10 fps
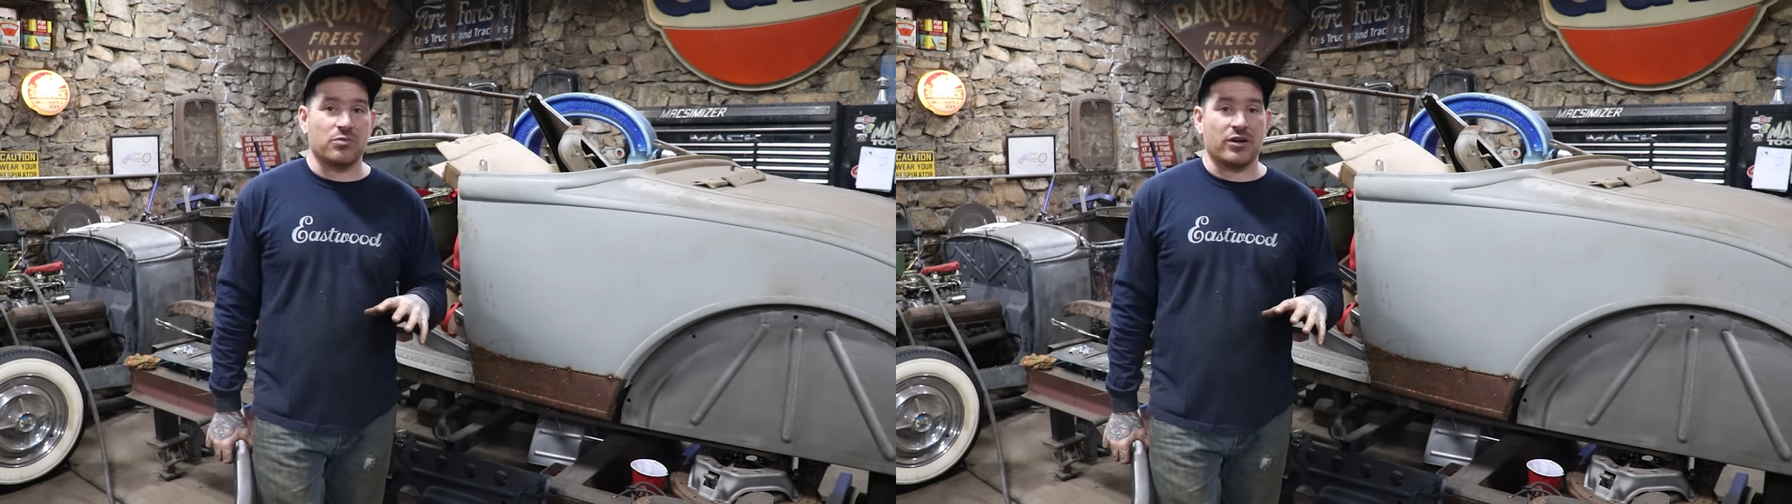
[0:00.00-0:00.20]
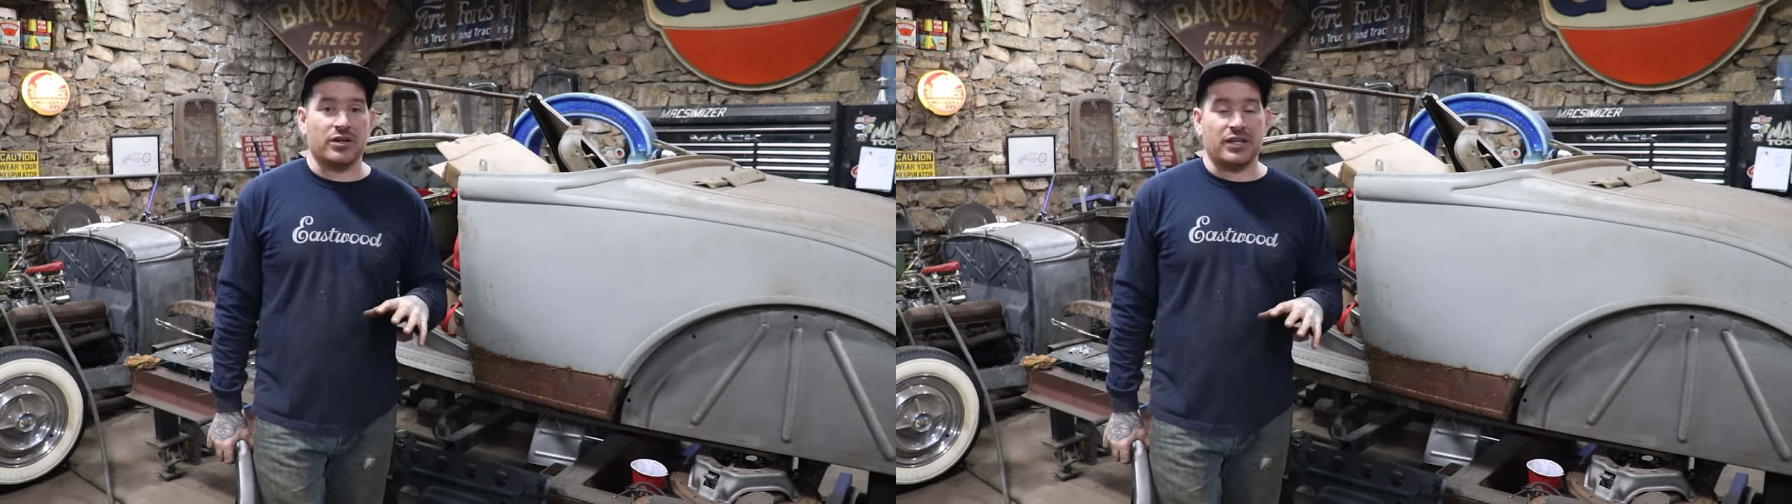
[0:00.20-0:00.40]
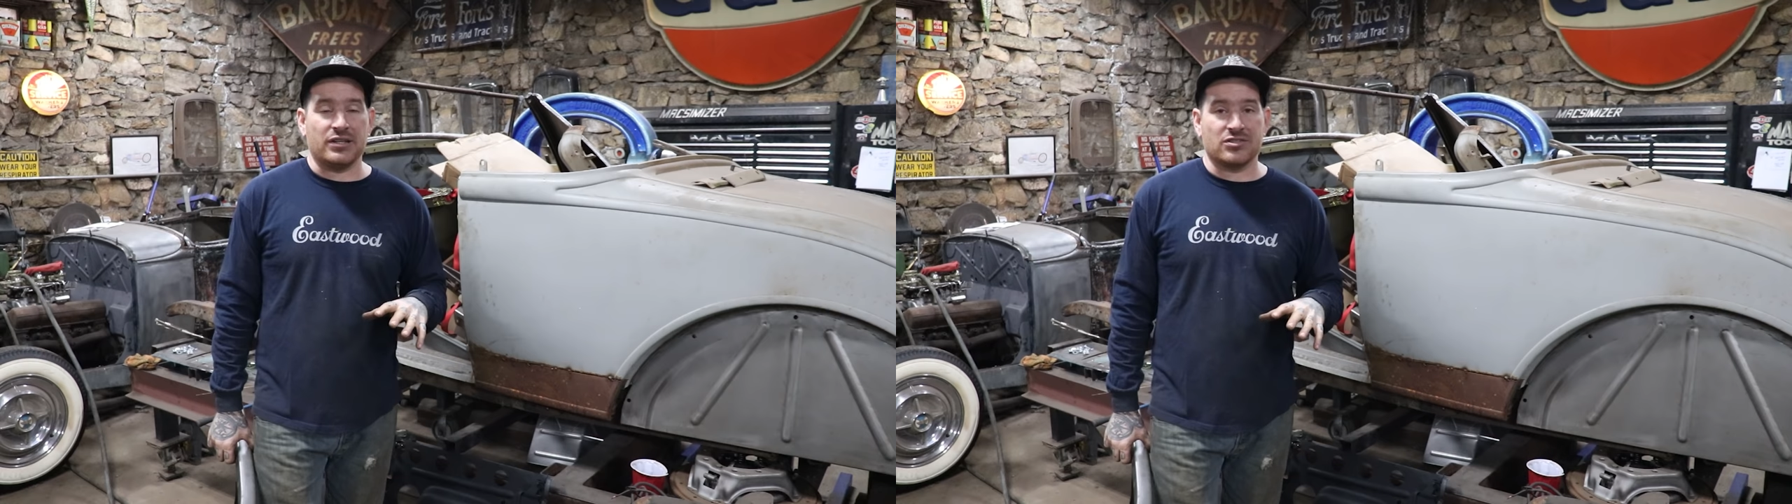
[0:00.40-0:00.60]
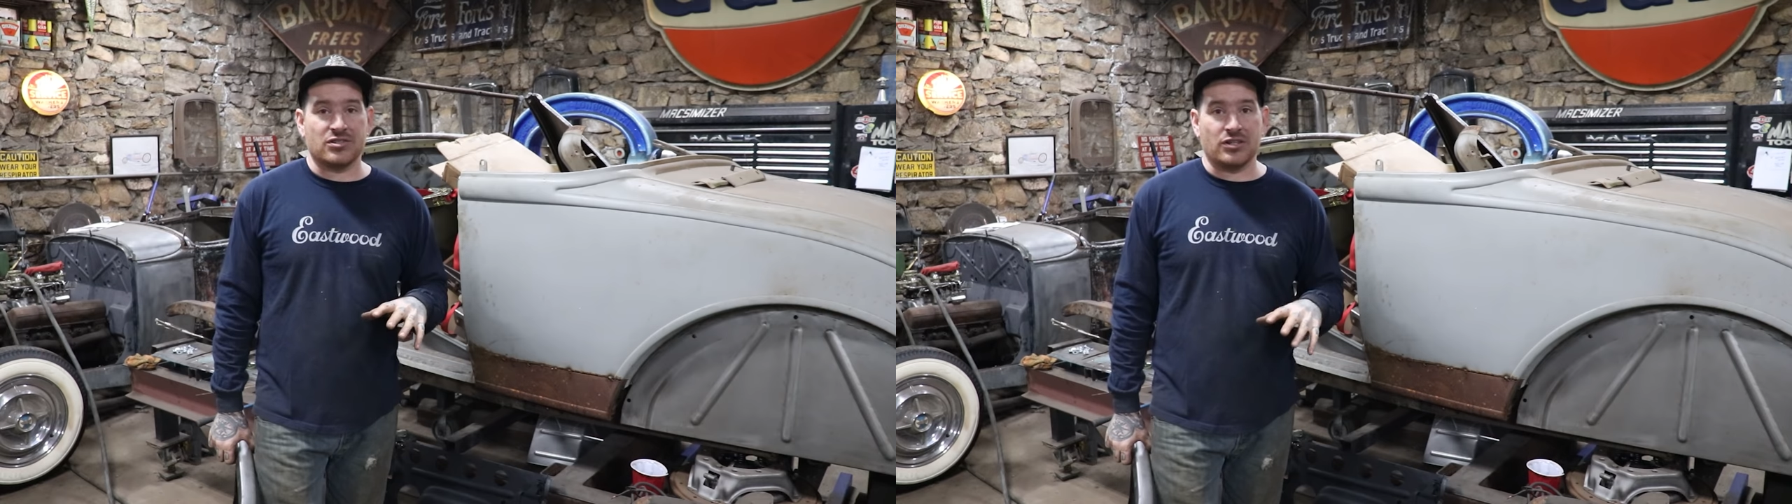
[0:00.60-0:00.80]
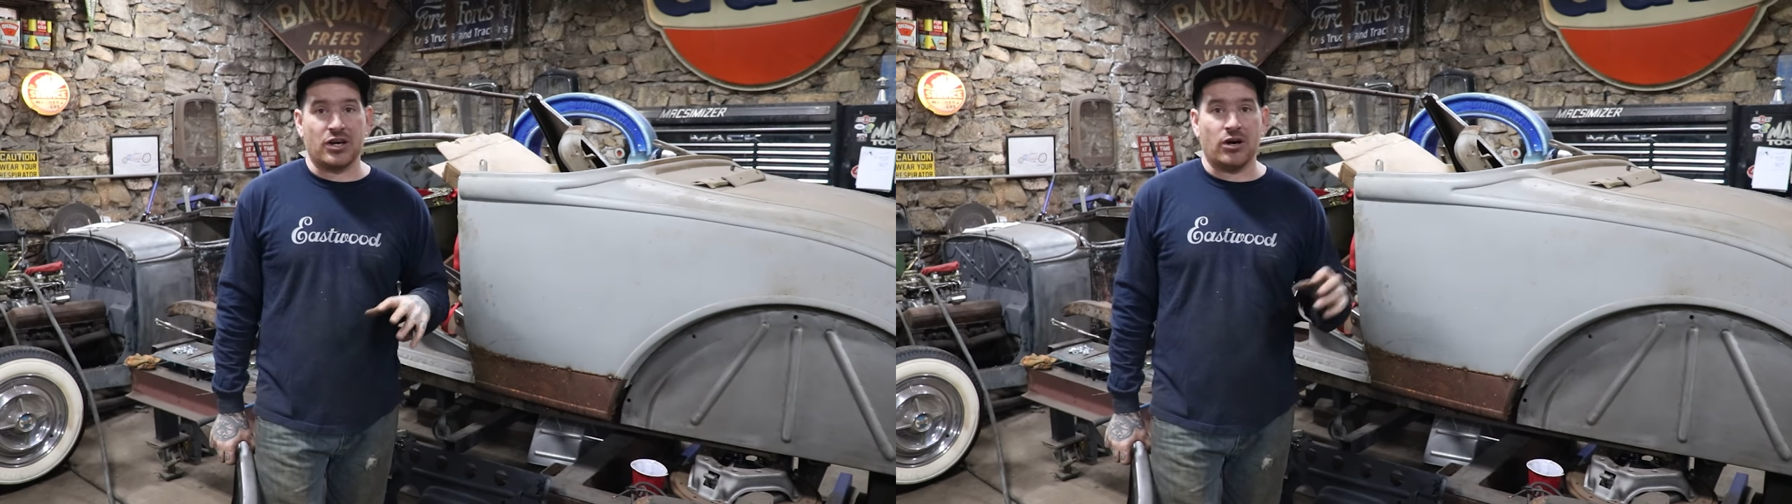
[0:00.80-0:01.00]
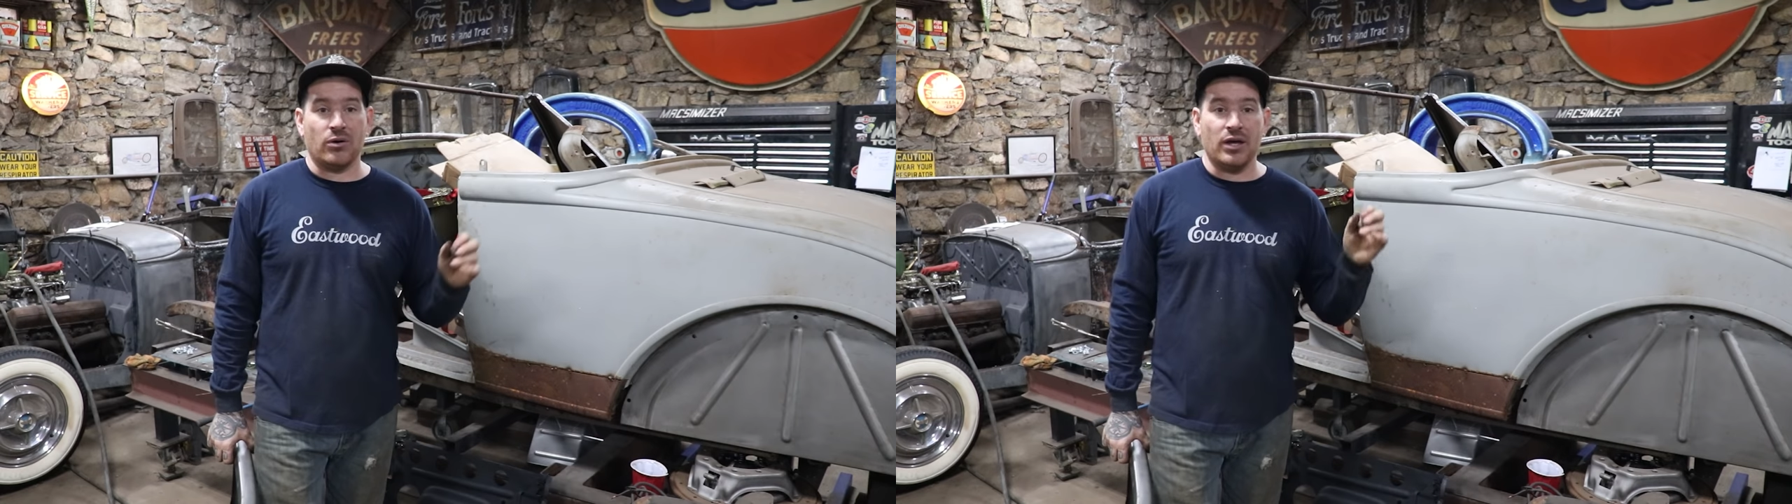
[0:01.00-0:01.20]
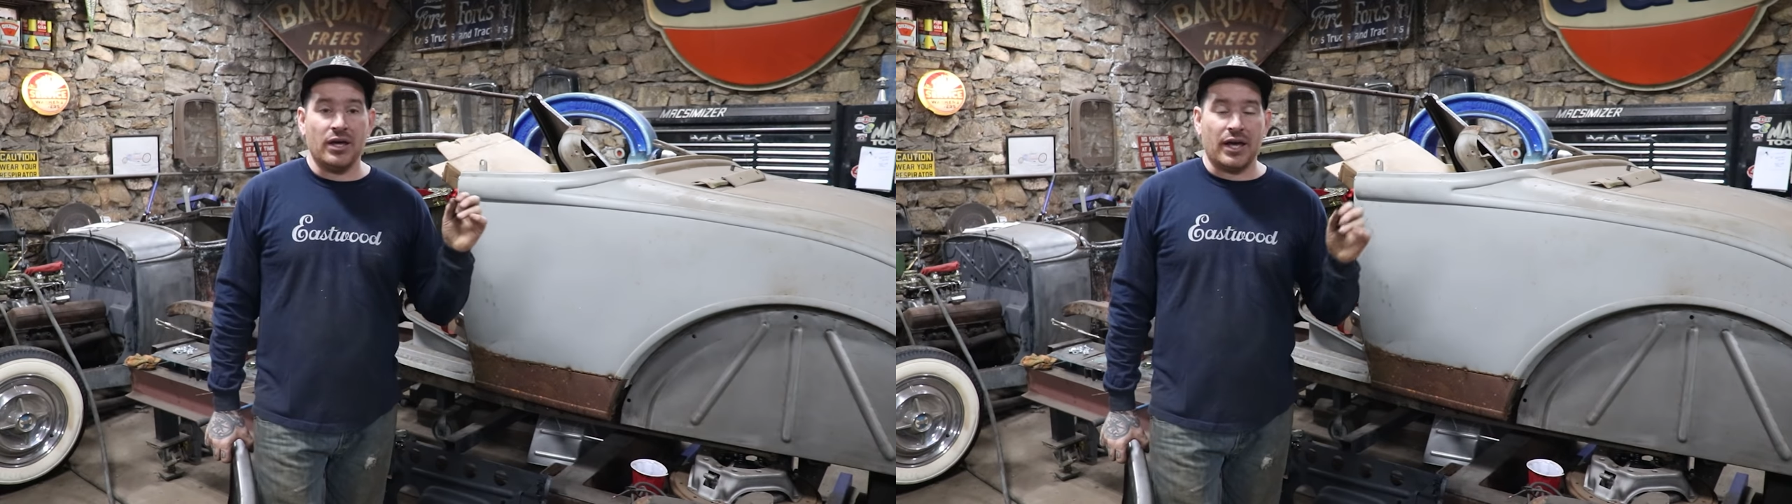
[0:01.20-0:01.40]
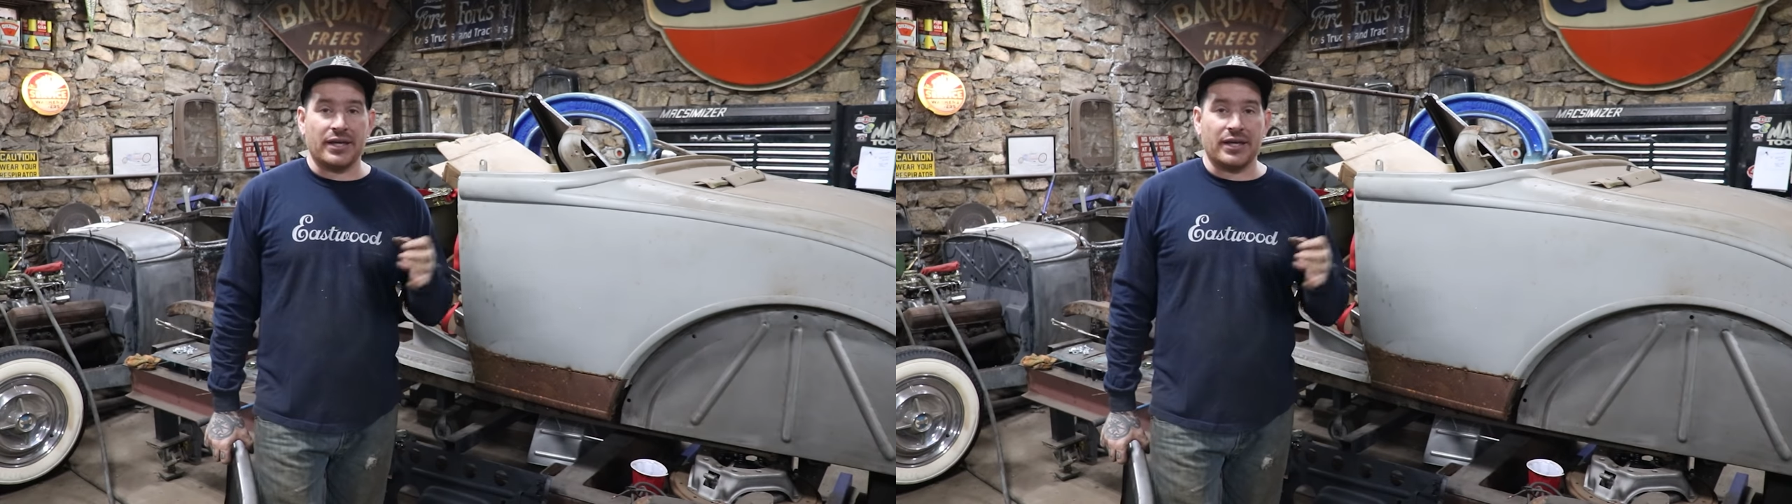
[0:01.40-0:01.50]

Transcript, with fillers: where it needs to go